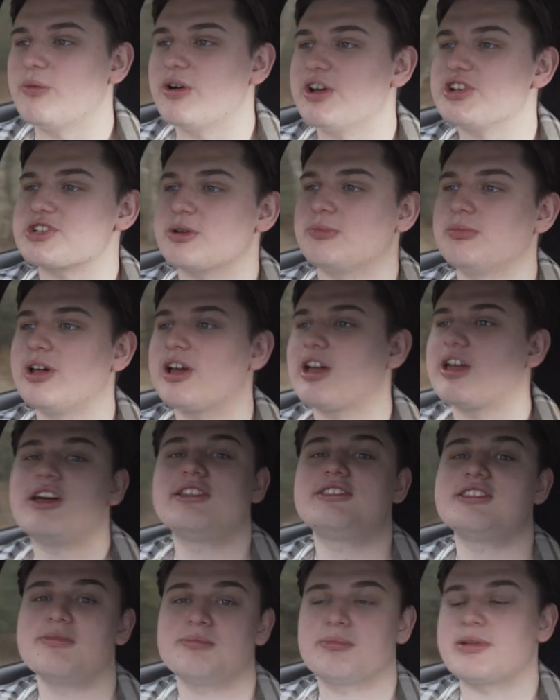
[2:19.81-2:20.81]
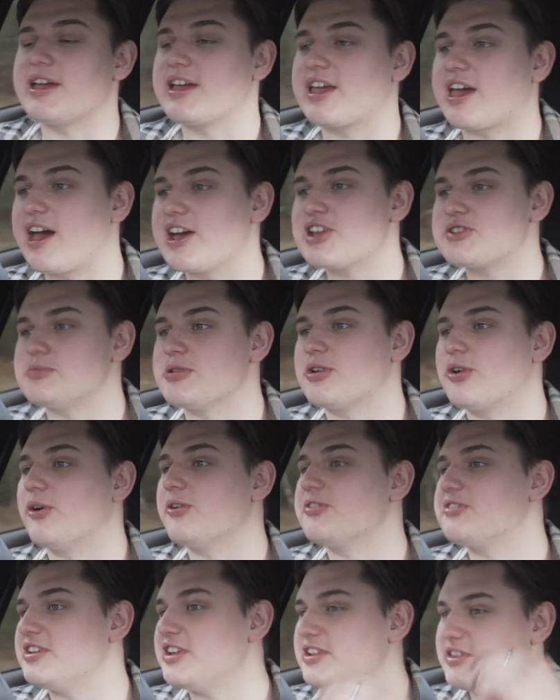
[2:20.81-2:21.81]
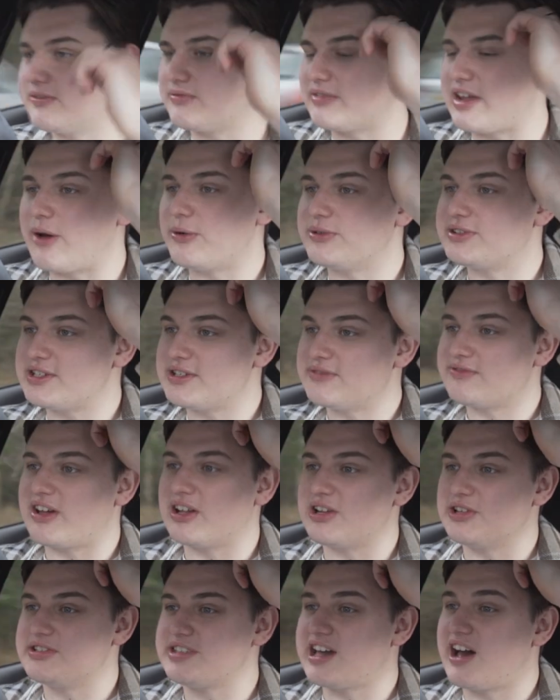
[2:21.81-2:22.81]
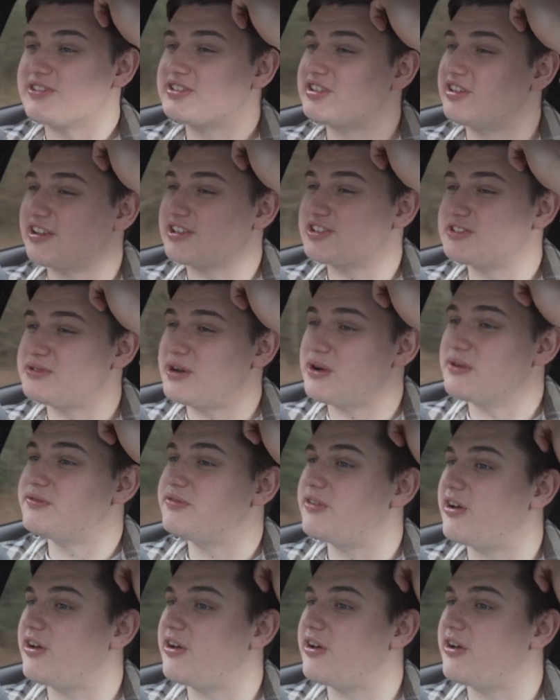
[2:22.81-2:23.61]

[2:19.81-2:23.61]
which I'm lucky I didn't pay cash, because these have now devalued down to like 12,